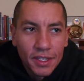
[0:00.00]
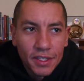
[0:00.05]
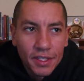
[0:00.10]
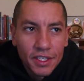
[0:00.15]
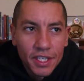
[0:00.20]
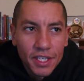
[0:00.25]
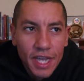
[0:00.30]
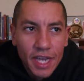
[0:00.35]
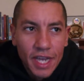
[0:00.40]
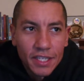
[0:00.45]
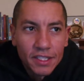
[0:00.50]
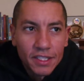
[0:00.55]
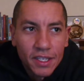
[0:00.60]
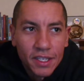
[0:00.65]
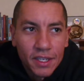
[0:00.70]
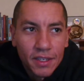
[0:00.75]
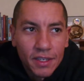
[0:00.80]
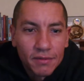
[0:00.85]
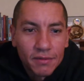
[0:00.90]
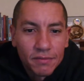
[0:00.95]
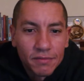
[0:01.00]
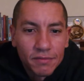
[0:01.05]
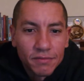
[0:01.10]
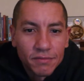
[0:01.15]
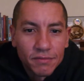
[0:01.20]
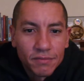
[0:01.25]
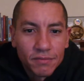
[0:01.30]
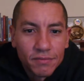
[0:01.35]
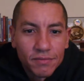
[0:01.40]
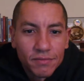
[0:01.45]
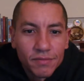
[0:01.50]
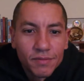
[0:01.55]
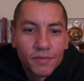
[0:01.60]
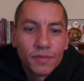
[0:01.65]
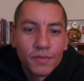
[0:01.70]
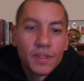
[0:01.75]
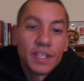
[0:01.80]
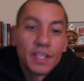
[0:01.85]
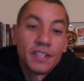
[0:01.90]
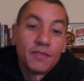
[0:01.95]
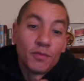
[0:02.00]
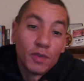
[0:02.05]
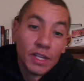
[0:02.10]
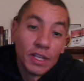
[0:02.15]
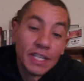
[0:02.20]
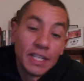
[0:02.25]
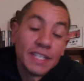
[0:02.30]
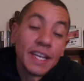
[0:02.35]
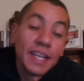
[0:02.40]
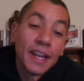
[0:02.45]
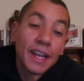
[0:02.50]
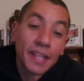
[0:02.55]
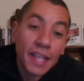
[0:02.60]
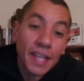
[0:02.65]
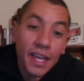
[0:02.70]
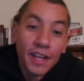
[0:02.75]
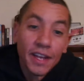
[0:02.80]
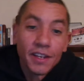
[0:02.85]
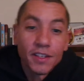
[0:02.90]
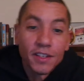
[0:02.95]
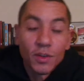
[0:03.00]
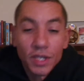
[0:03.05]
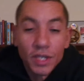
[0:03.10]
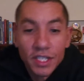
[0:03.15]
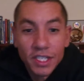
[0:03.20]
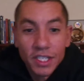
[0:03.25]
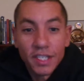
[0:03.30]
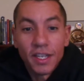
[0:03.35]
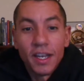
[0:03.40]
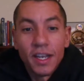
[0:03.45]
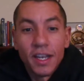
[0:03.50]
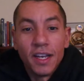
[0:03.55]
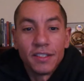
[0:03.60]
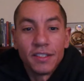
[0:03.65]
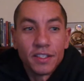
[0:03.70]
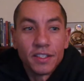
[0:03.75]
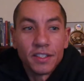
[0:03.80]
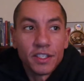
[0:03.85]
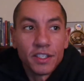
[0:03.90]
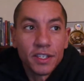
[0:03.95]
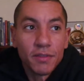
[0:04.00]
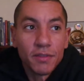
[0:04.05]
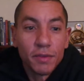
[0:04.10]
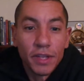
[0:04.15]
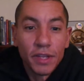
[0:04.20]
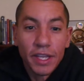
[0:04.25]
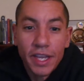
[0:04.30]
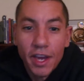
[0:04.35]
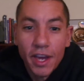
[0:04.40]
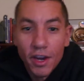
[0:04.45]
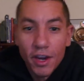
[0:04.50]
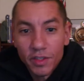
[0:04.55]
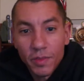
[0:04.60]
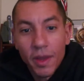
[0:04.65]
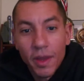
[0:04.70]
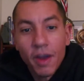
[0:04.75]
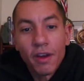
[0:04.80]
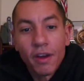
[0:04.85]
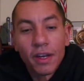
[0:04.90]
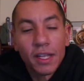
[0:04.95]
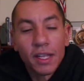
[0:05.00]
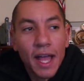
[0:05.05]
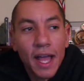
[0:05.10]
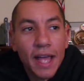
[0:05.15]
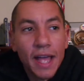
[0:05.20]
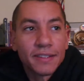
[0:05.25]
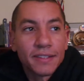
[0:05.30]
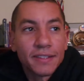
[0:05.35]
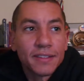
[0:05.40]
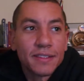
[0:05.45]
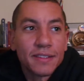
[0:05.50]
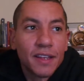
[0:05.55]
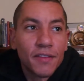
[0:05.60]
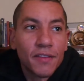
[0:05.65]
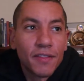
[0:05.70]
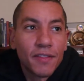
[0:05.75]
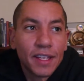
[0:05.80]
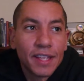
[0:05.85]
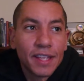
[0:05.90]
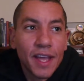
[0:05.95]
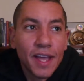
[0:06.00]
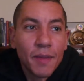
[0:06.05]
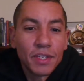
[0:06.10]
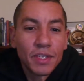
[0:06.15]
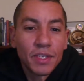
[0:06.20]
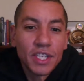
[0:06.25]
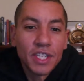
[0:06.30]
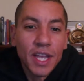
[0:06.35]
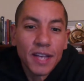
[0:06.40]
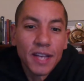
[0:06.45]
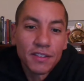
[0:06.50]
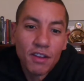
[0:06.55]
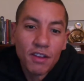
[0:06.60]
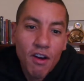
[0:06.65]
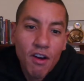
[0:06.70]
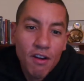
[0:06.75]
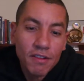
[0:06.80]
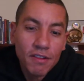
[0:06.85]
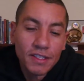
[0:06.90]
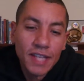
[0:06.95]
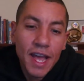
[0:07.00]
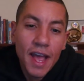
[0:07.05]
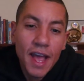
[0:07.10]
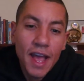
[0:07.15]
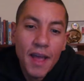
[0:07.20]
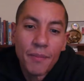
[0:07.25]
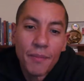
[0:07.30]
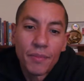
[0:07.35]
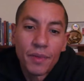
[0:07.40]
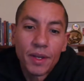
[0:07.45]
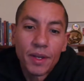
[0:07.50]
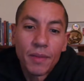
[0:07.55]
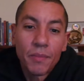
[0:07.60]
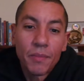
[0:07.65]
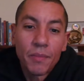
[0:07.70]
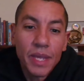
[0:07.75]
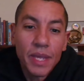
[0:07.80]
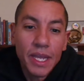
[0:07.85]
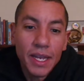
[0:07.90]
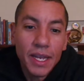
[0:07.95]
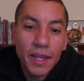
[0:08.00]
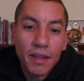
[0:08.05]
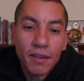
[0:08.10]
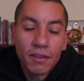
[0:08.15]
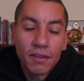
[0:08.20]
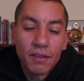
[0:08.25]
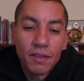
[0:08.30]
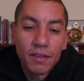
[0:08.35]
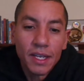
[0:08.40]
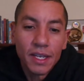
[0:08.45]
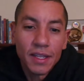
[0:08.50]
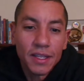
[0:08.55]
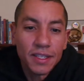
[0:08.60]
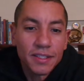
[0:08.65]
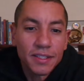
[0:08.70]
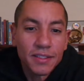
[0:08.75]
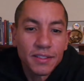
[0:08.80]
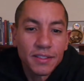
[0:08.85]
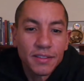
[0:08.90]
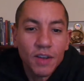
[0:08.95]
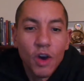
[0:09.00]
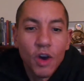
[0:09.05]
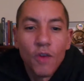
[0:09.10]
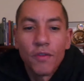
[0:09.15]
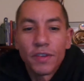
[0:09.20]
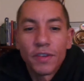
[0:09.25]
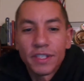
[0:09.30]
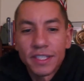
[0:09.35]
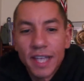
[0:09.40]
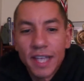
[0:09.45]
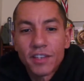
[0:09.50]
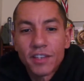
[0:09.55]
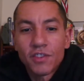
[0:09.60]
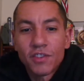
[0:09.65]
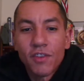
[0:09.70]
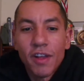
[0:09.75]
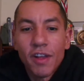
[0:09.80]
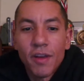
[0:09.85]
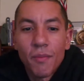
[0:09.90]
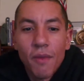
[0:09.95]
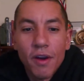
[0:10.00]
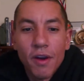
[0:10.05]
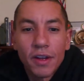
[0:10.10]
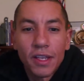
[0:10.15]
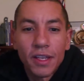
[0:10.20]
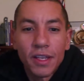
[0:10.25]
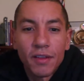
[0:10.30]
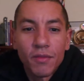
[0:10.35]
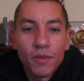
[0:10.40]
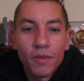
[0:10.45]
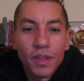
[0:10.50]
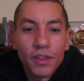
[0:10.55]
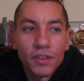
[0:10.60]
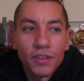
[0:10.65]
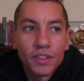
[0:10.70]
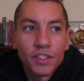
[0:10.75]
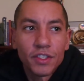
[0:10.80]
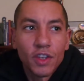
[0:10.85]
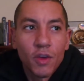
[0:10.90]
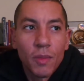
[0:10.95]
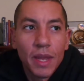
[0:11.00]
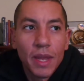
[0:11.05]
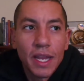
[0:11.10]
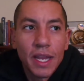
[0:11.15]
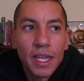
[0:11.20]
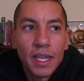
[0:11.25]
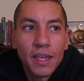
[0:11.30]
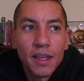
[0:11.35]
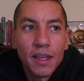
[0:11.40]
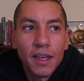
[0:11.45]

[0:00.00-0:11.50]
actually is really dedicated to what she does, and she really cares about her clients and stuff like that. But she has a hard time competing in this oversaturated market when there's so many,